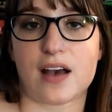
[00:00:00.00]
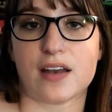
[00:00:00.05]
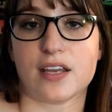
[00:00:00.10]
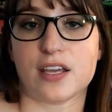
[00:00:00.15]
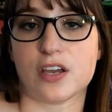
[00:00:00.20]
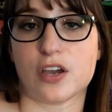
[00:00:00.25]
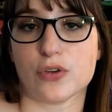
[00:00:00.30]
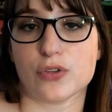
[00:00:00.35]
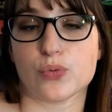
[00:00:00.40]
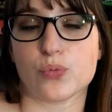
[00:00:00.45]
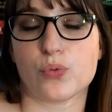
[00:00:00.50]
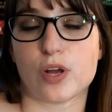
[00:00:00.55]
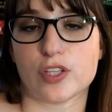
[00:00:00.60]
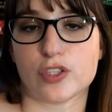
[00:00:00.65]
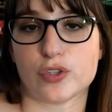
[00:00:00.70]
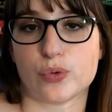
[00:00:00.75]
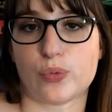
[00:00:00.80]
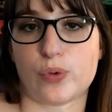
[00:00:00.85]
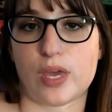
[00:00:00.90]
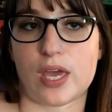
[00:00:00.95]
He goes
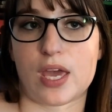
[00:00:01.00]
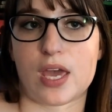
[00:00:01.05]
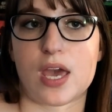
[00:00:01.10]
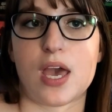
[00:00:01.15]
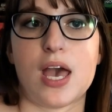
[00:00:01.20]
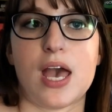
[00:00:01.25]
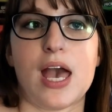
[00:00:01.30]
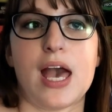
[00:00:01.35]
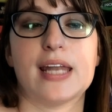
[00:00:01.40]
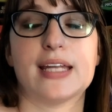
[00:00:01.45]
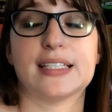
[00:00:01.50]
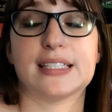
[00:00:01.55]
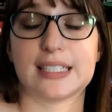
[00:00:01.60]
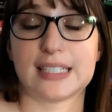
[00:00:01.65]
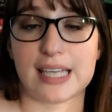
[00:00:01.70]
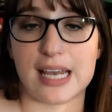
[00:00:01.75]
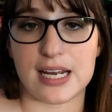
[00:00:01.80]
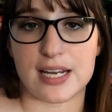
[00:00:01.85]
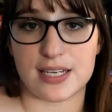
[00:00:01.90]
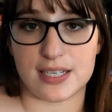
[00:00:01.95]
once a week and is a
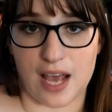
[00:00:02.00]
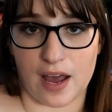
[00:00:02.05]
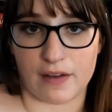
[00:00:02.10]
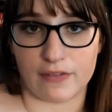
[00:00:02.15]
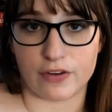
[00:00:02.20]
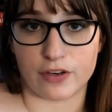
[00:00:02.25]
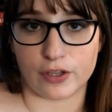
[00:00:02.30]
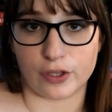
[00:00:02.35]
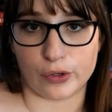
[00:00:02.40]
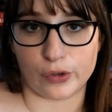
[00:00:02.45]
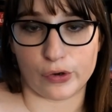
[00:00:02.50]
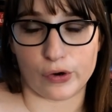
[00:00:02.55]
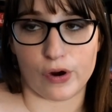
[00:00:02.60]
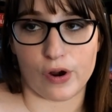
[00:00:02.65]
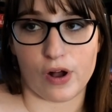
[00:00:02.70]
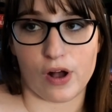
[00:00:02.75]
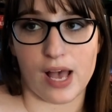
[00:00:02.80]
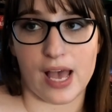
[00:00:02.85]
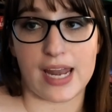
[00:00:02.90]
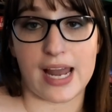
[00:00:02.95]
stand-in dad for a little
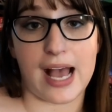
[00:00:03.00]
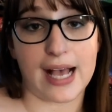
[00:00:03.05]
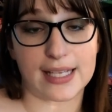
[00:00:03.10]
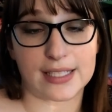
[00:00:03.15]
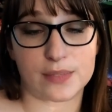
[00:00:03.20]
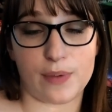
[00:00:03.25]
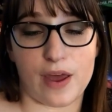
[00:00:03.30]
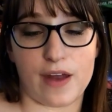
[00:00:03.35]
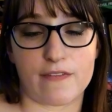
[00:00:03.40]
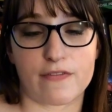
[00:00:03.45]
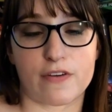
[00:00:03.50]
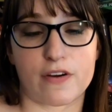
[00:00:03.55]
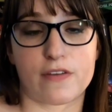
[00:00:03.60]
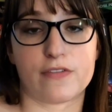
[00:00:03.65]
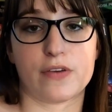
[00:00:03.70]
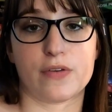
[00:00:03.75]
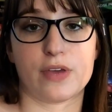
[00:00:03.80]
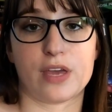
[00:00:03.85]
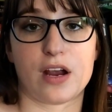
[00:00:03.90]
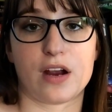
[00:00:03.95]
girl, and has been for a
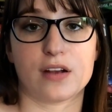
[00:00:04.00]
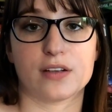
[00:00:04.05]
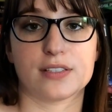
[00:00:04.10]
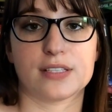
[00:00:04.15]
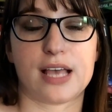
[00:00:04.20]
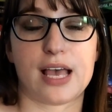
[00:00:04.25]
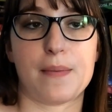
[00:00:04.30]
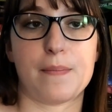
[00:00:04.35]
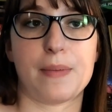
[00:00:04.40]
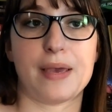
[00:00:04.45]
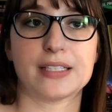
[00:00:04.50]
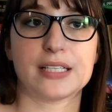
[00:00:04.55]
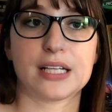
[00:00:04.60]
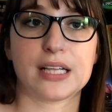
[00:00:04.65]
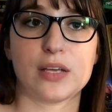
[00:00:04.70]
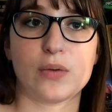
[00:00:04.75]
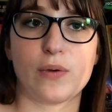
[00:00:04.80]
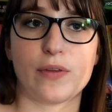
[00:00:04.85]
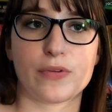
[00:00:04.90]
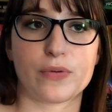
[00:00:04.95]
few years, and
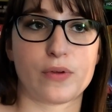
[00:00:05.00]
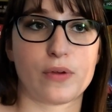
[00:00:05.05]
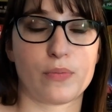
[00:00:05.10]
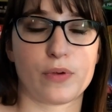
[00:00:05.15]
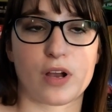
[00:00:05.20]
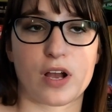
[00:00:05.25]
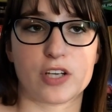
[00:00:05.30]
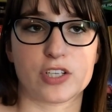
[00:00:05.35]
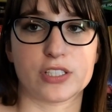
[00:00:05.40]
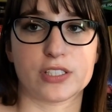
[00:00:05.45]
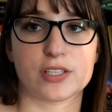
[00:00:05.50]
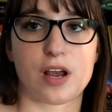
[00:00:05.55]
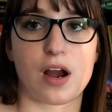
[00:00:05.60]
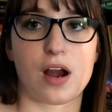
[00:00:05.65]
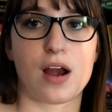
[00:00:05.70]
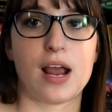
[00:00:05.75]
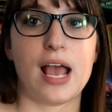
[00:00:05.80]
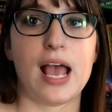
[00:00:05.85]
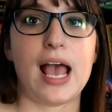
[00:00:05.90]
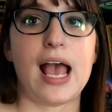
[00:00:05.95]
basically what the repercussions are.